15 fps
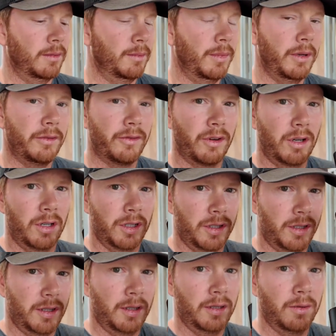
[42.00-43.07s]
But
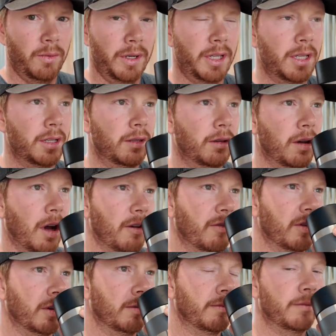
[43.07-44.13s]
first, we need
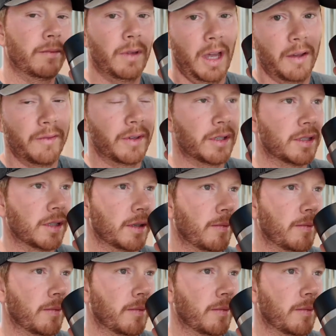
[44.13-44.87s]
coffee, obviously.